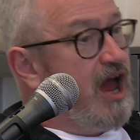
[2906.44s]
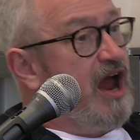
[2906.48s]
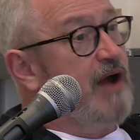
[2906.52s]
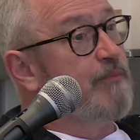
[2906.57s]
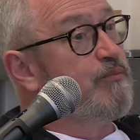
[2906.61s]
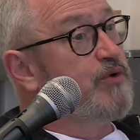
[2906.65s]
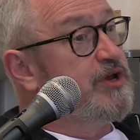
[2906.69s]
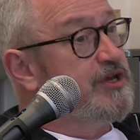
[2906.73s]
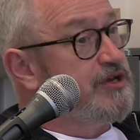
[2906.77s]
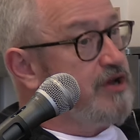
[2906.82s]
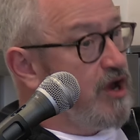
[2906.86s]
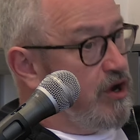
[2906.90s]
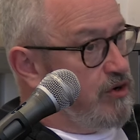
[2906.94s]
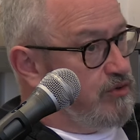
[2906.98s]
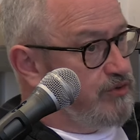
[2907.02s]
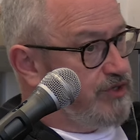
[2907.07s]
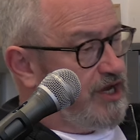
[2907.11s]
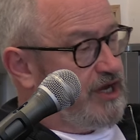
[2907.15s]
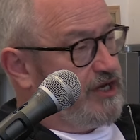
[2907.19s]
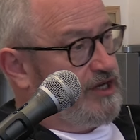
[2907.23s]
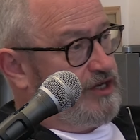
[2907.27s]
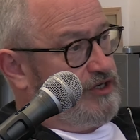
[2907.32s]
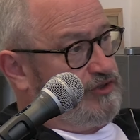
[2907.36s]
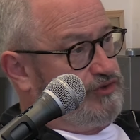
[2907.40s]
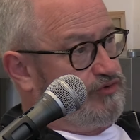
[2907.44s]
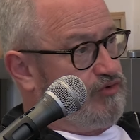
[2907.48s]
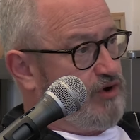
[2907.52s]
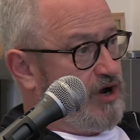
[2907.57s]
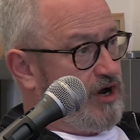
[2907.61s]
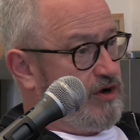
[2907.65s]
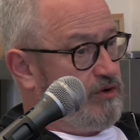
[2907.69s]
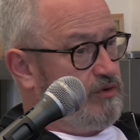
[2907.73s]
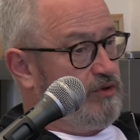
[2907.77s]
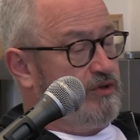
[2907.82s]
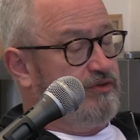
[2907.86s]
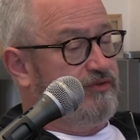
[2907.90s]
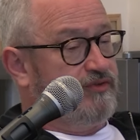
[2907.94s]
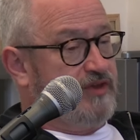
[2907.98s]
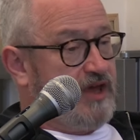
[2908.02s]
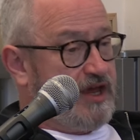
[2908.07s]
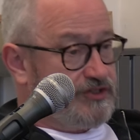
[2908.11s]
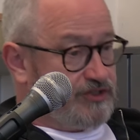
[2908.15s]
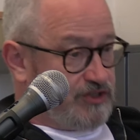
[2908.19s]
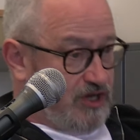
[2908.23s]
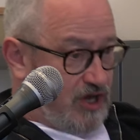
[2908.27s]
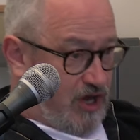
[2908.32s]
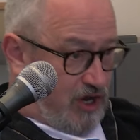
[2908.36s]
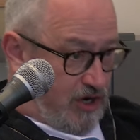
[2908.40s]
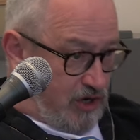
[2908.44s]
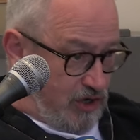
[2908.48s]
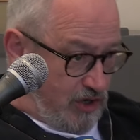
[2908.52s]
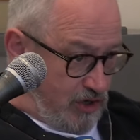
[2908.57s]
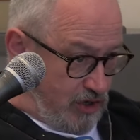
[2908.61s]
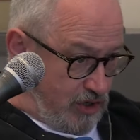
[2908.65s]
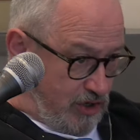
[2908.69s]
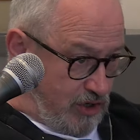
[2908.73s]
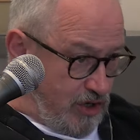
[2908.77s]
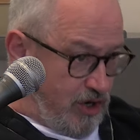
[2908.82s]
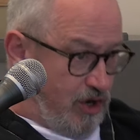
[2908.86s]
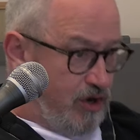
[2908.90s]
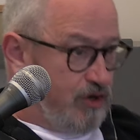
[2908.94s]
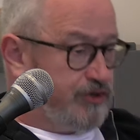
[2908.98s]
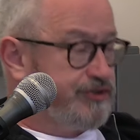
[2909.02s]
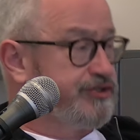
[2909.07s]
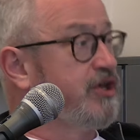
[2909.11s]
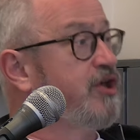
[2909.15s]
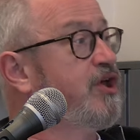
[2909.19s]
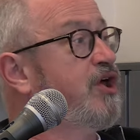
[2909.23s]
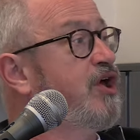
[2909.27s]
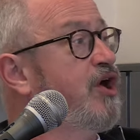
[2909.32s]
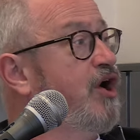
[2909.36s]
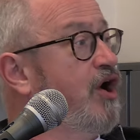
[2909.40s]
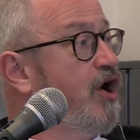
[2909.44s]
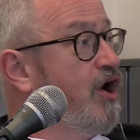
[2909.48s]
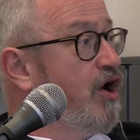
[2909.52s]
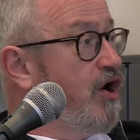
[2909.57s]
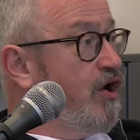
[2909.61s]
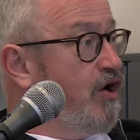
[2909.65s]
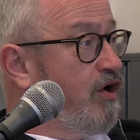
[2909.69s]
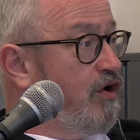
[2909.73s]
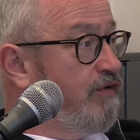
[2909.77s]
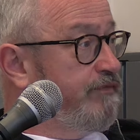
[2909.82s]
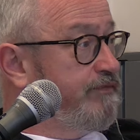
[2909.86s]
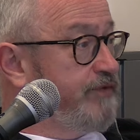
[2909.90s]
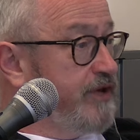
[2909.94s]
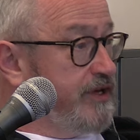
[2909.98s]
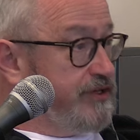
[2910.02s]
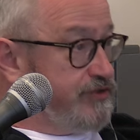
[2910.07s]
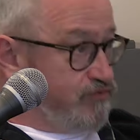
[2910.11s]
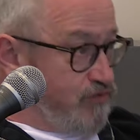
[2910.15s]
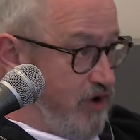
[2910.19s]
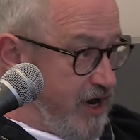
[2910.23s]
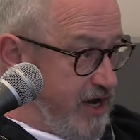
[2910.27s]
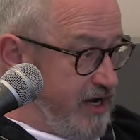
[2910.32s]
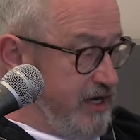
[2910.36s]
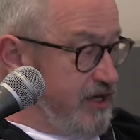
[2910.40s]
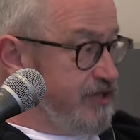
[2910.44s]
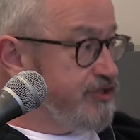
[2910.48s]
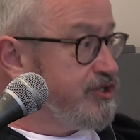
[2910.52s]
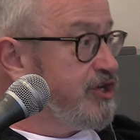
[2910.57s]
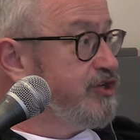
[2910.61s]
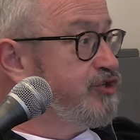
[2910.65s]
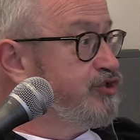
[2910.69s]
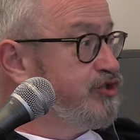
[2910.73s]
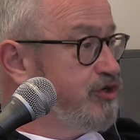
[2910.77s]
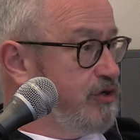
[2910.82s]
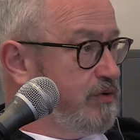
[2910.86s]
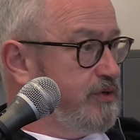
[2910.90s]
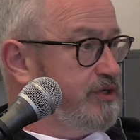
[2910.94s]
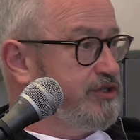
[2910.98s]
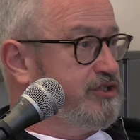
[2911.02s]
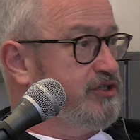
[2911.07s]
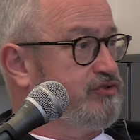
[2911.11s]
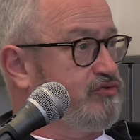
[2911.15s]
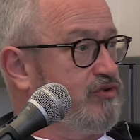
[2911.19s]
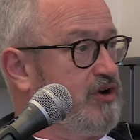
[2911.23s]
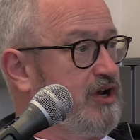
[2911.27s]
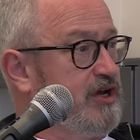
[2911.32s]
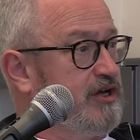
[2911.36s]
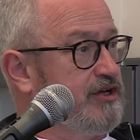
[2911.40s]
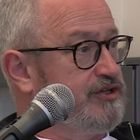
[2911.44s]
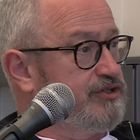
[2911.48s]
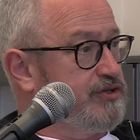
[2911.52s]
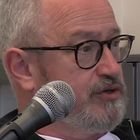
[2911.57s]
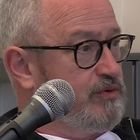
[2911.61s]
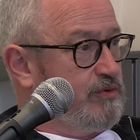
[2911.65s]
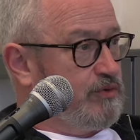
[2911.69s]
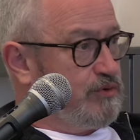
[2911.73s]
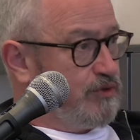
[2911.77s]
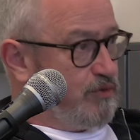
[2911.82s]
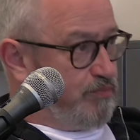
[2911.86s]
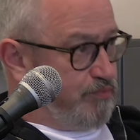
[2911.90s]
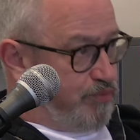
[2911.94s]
And we know that in Israel, there's a lot of Israelis and Jewish Israelis who are